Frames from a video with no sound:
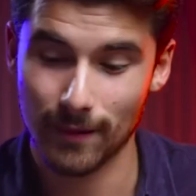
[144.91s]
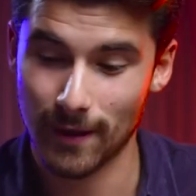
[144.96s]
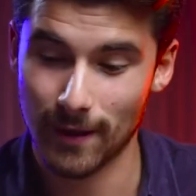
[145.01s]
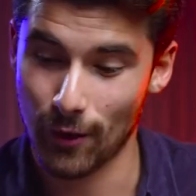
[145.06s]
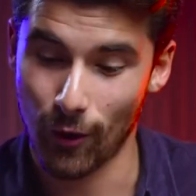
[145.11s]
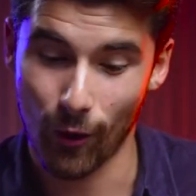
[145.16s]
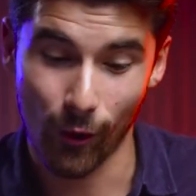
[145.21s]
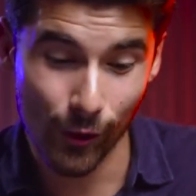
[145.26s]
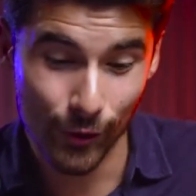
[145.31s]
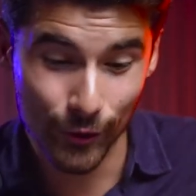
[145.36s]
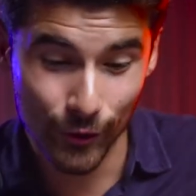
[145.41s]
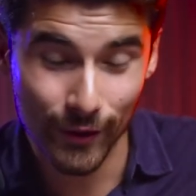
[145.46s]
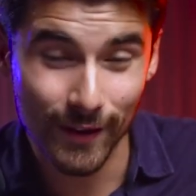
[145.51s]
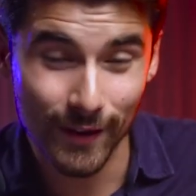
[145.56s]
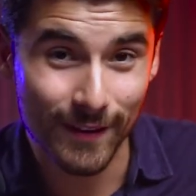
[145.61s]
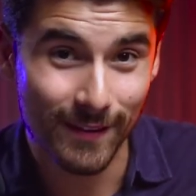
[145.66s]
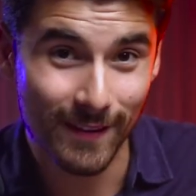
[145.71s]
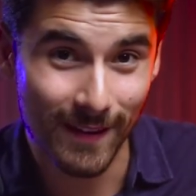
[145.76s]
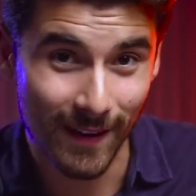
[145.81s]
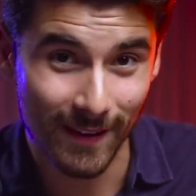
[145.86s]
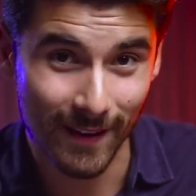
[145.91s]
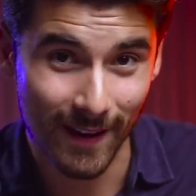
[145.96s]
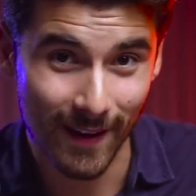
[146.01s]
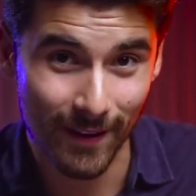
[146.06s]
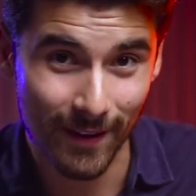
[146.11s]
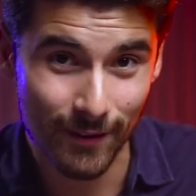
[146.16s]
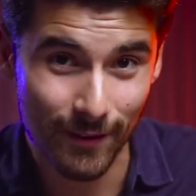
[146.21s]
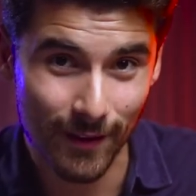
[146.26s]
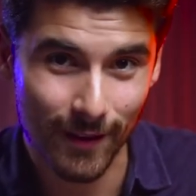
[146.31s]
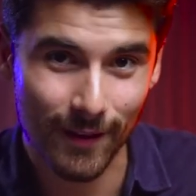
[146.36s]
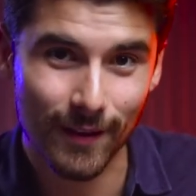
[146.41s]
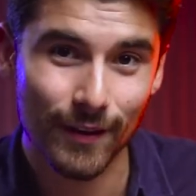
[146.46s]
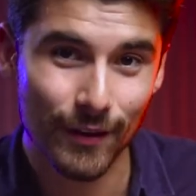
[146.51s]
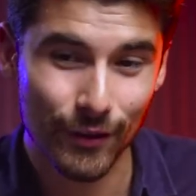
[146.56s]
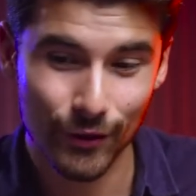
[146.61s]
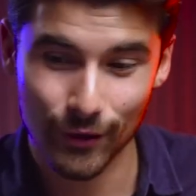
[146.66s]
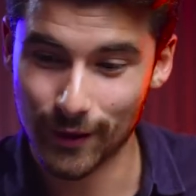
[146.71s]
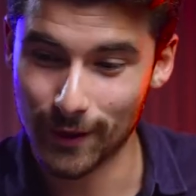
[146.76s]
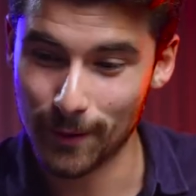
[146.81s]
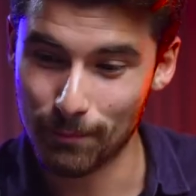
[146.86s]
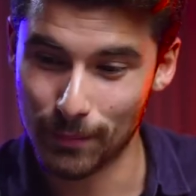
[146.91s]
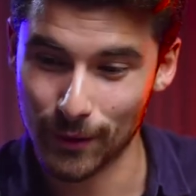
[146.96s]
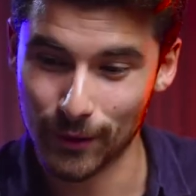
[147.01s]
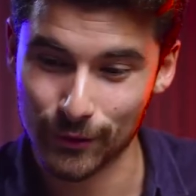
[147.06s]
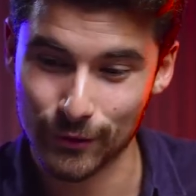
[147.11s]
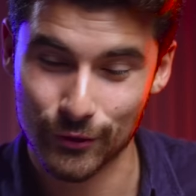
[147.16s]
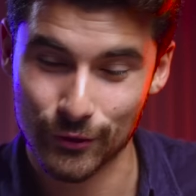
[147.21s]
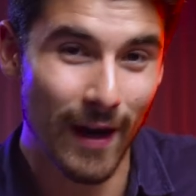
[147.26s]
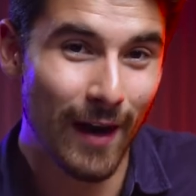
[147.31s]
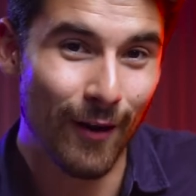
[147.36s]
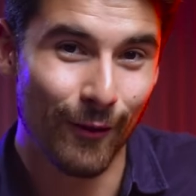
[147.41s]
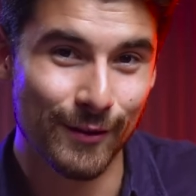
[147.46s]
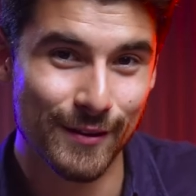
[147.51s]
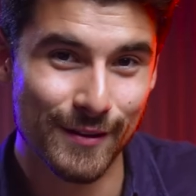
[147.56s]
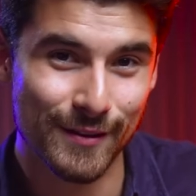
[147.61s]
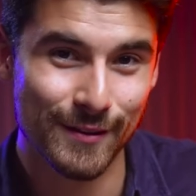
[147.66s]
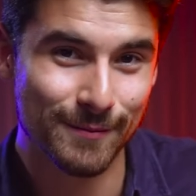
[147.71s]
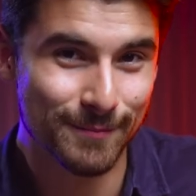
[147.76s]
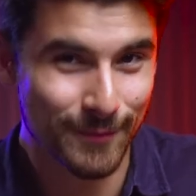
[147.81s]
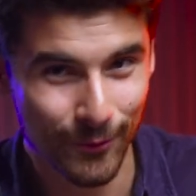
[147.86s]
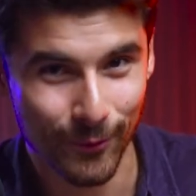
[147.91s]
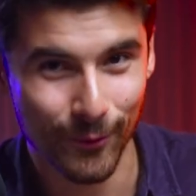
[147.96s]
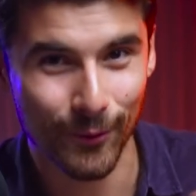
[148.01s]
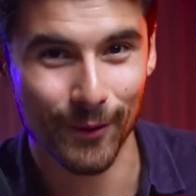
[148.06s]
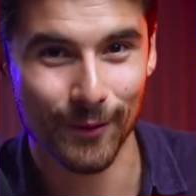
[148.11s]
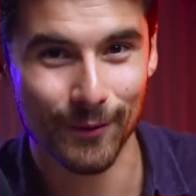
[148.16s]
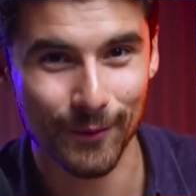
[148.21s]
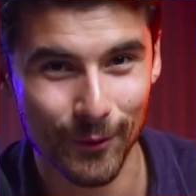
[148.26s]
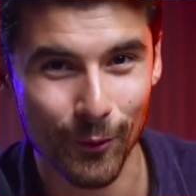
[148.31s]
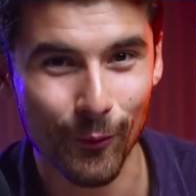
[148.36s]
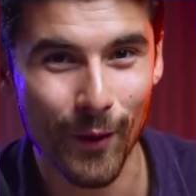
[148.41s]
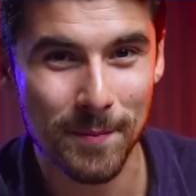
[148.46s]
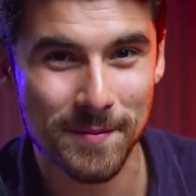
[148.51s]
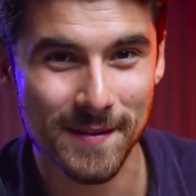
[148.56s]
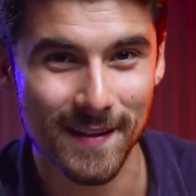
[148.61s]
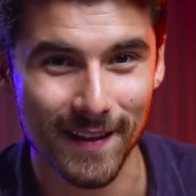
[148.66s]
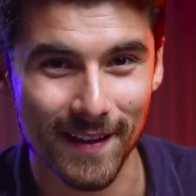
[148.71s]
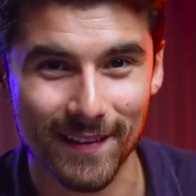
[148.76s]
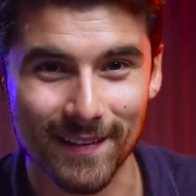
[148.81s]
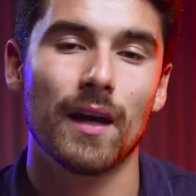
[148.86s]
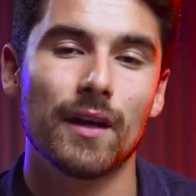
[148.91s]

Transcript: And on your internet land, you're going to build your house or your website.